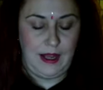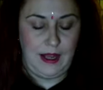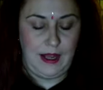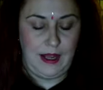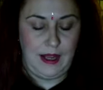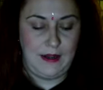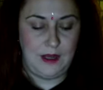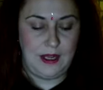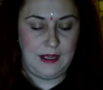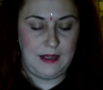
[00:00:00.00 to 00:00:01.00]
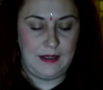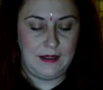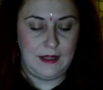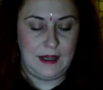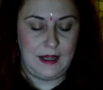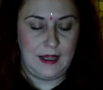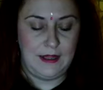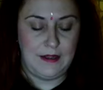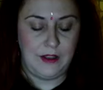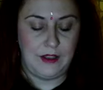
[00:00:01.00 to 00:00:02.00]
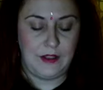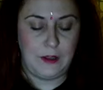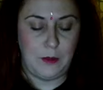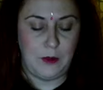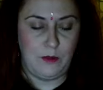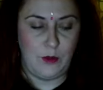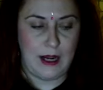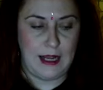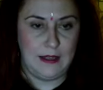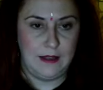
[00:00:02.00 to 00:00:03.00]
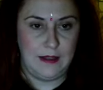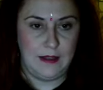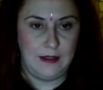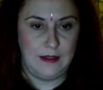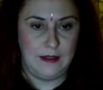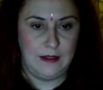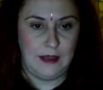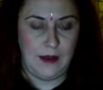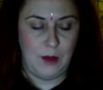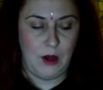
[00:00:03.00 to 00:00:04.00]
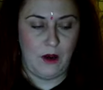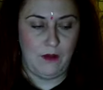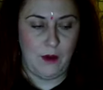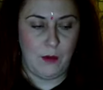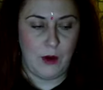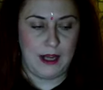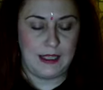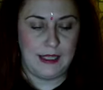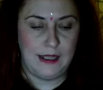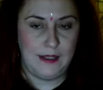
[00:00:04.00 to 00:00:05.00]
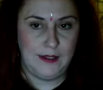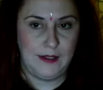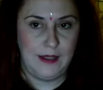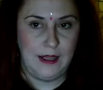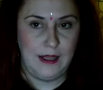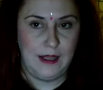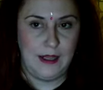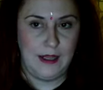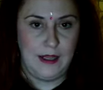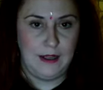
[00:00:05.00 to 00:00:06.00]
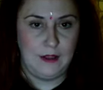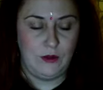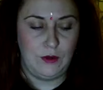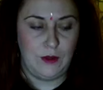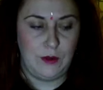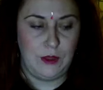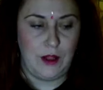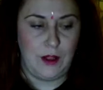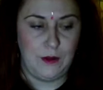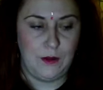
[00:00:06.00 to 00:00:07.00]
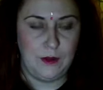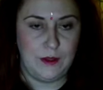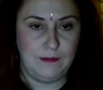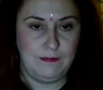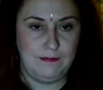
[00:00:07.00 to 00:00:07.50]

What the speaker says: And knowing that in just a couple of breaths, that part of our practice is drawn to a close.